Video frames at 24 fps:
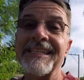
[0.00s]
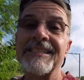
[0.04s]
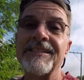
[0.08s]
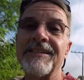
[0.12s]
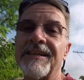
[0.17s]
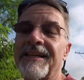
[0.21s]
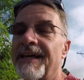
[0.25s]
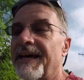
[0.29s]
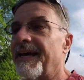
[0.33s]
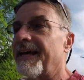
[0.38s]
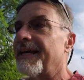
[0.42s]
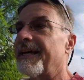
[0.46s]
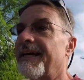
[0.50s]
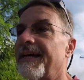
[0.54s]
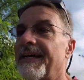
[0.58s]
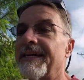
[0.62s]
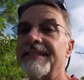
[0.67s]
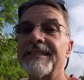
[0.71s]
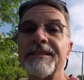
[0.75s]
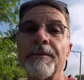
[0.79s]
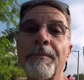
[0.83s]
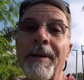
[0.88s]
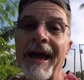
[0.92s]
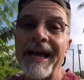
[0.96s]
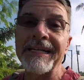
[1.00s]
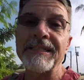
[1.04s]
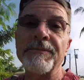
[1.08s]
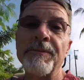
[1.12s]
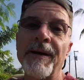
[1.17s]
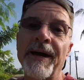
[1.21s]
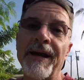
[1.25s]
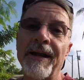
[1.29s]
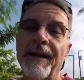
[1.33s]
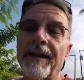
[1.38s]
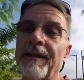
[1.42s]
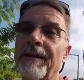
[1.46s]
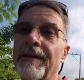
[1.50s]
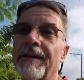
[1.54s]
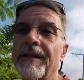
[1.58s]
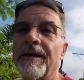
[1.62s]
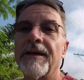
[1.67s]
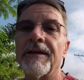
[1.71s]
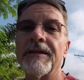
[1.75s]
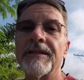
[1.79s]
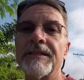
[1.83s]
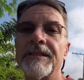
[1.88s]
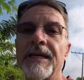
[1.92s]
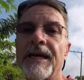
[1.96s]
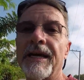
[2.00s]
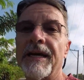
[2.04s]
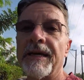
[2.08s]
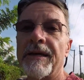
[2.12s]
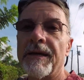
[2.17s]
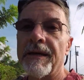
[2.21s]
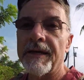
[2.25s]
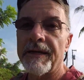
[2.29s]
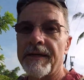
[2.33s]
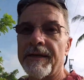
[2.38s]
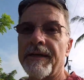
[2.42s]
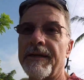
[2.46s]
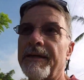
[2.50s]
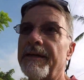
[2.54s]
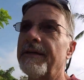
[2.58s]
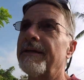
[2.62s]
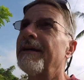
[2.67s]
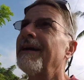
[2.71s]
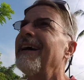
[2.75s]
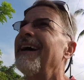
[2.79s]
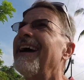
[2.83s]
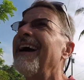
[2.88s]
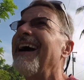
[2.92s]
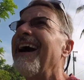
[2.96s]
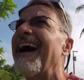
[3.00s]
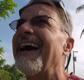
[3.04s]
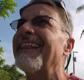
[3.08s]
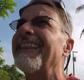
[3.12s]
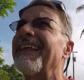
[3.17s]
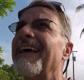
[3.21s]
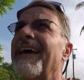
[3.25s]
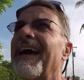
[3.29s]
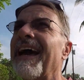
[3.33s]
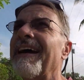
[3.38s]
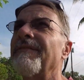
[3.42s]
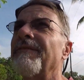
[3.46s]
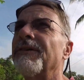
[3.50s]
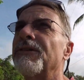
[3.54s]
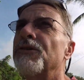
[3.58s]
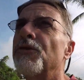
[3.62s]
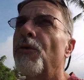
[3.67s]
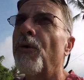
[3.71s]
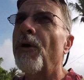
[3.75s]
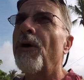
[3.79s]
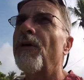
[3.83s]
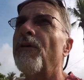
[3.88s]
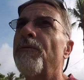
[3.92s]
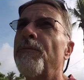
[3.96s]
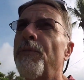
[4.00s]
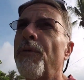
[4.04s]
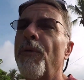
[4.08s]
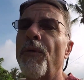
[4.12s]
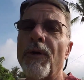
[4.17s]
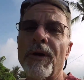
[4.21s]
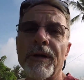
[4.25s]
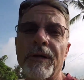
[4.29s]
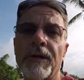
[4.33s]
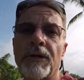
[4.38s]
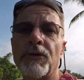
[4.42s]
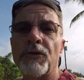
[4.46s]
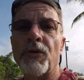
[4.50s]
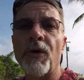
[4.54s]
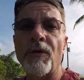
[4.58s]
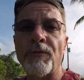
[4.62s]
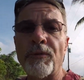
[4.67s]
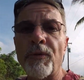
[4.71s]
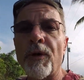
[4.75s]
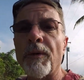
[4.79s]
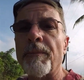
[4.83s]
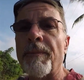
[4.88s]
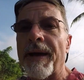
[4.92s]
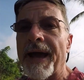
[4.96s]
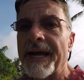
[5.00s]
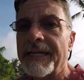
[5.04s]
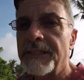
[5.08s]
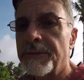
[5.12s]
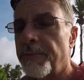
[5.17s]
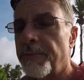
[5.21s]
today is the patch panel. There's a, I think I have a 12 port patch